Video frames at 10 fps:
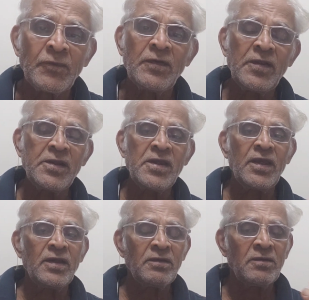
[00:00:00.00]
There
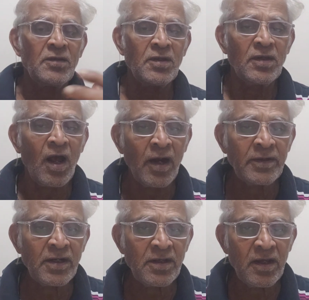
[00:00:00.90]
is
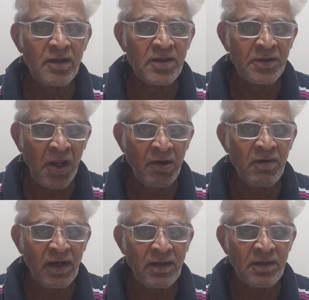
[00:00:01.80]
under his
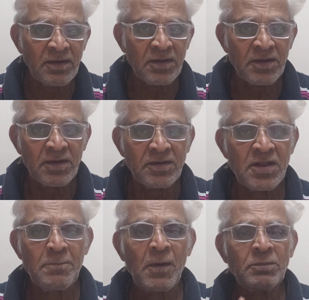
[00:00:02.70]
navel,
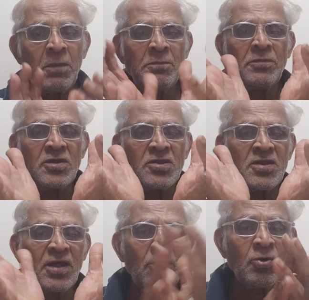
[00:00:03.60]
the Padmam is
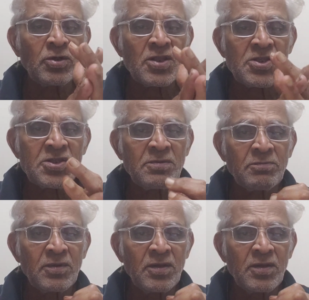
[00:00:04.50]
there, lotus.